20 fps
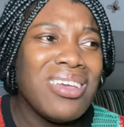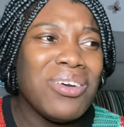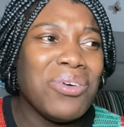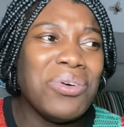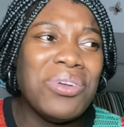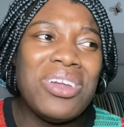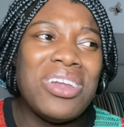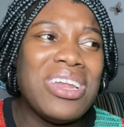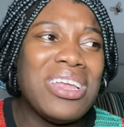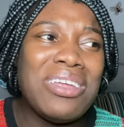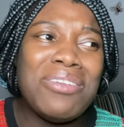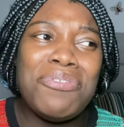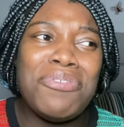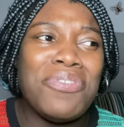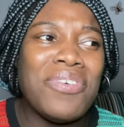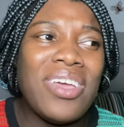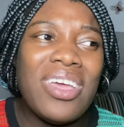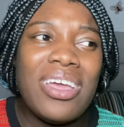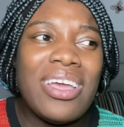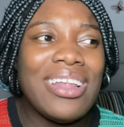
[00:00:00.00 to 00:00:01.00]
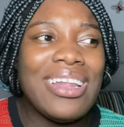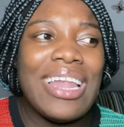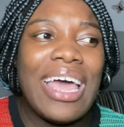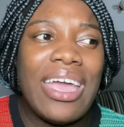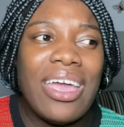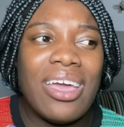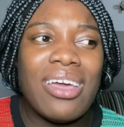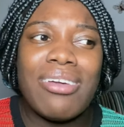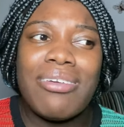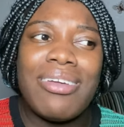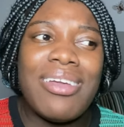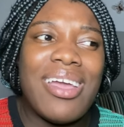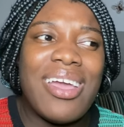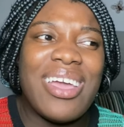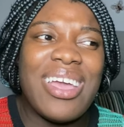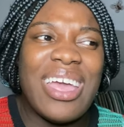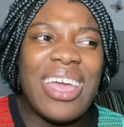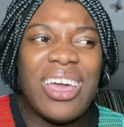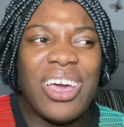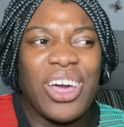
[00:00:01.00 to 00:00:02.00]
on oh, a need fit like
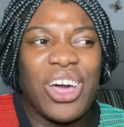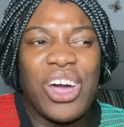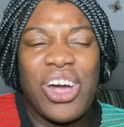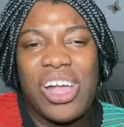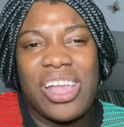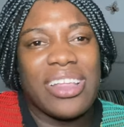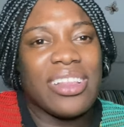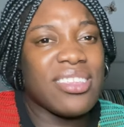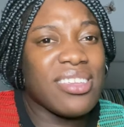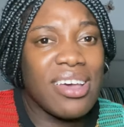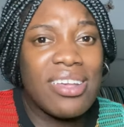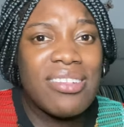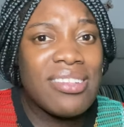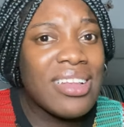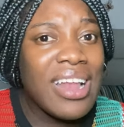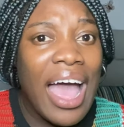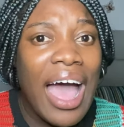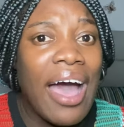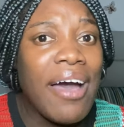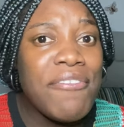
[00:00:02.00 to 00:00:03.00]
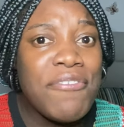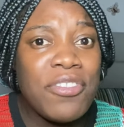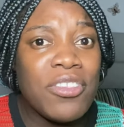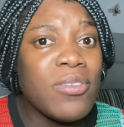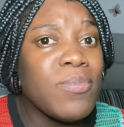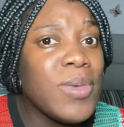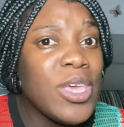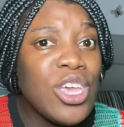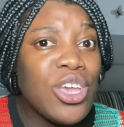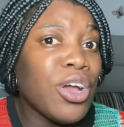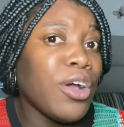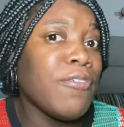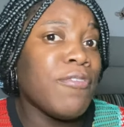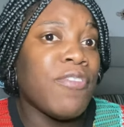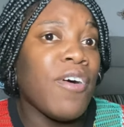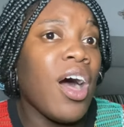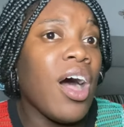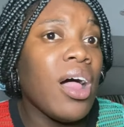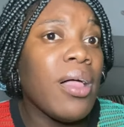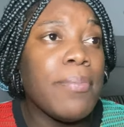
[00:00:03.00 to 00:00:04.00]
it doesn't have to be your
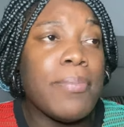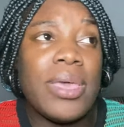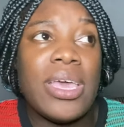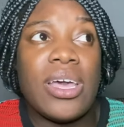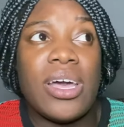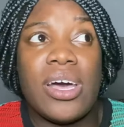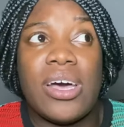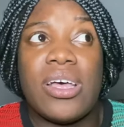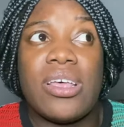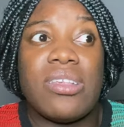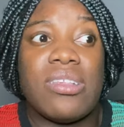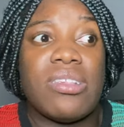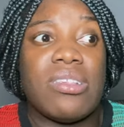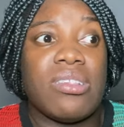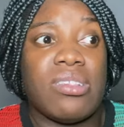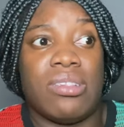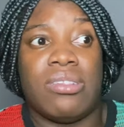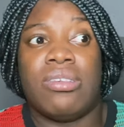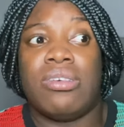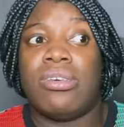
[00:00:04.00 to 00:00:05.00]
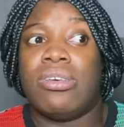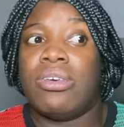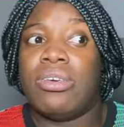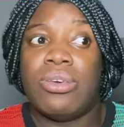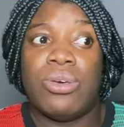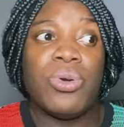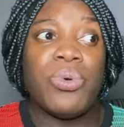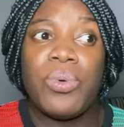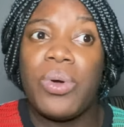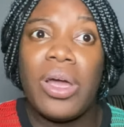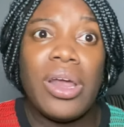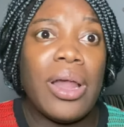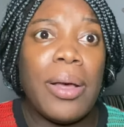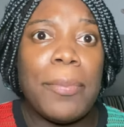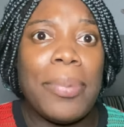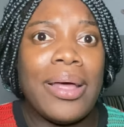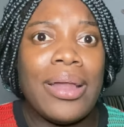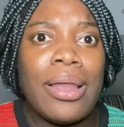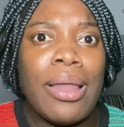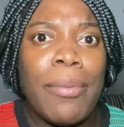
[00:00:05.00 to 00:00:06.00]
fault because we're in a
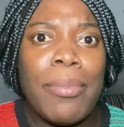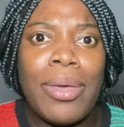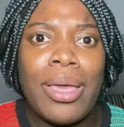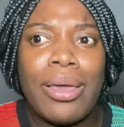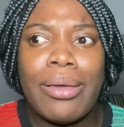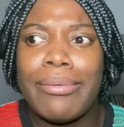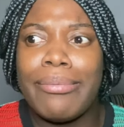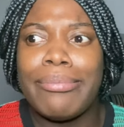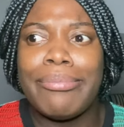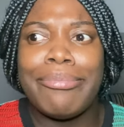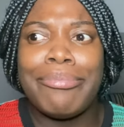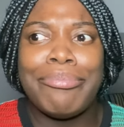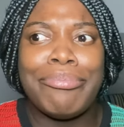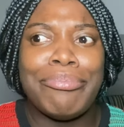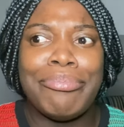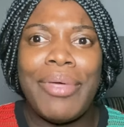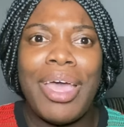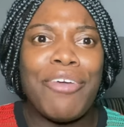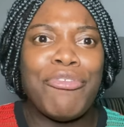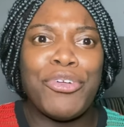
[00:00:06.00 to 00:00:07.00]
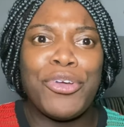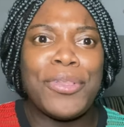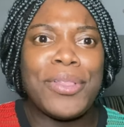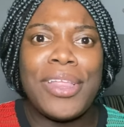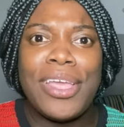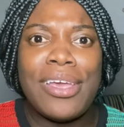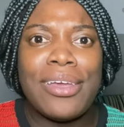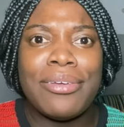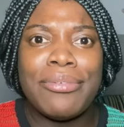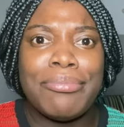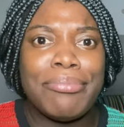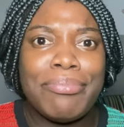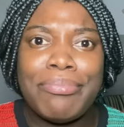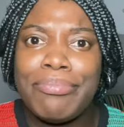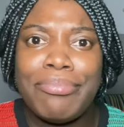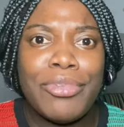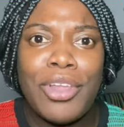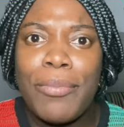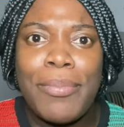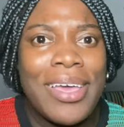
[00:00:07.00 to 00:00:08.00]
pandemic everything
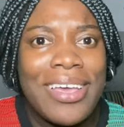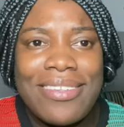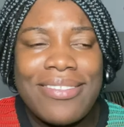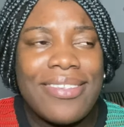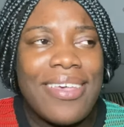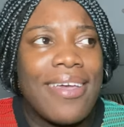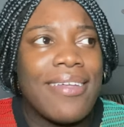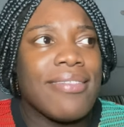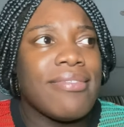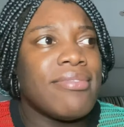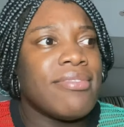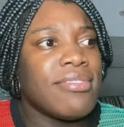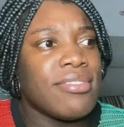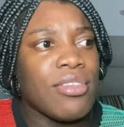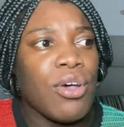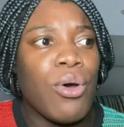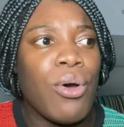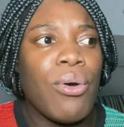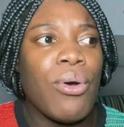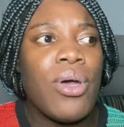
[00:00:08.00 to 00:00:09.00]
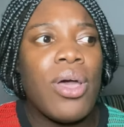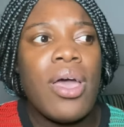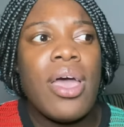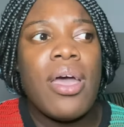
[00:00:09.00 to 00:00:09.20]
not makes sense so